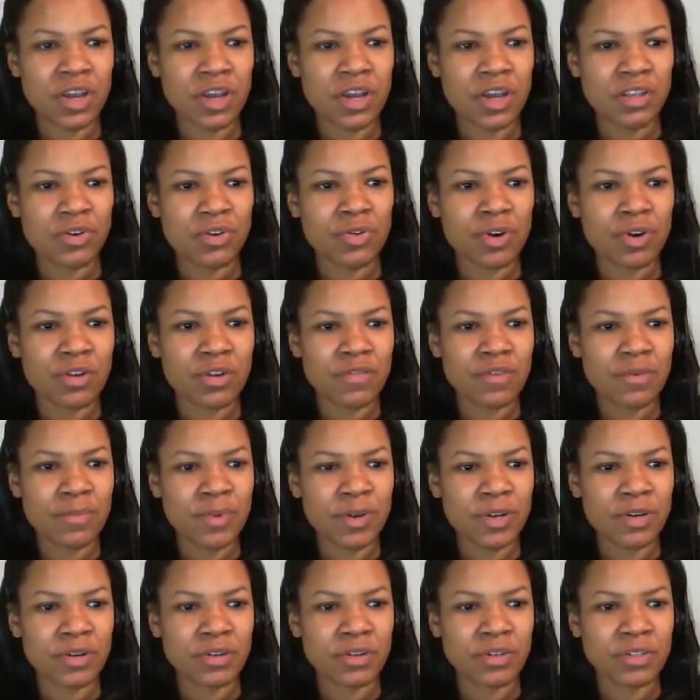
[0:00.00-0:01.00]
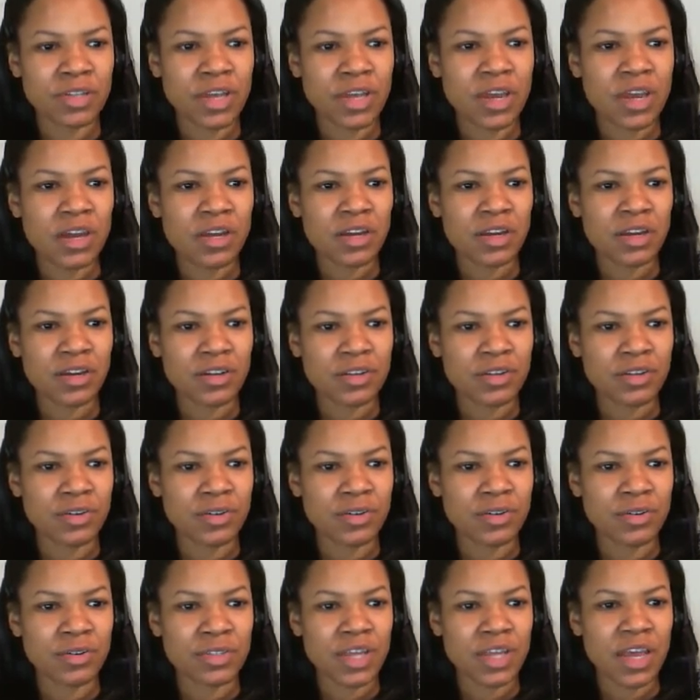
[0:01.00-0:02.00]
The Court of Appeals
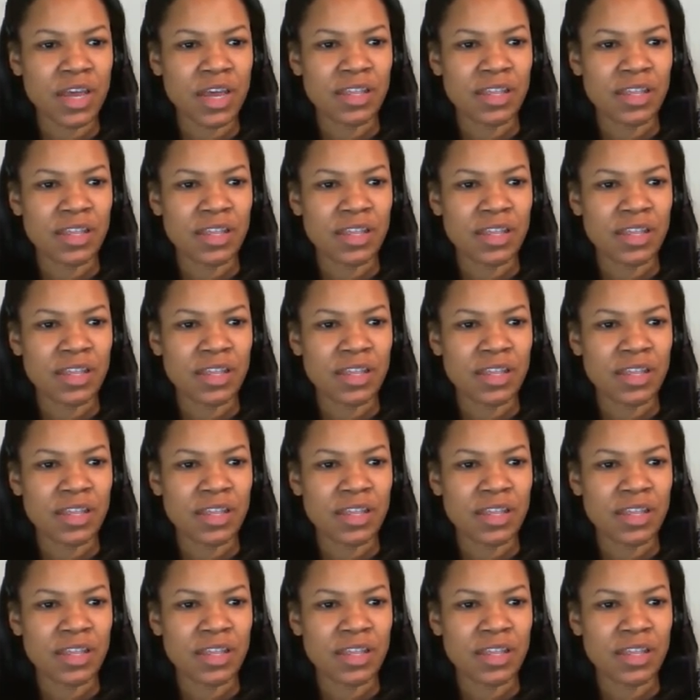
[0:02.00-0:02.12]
concludes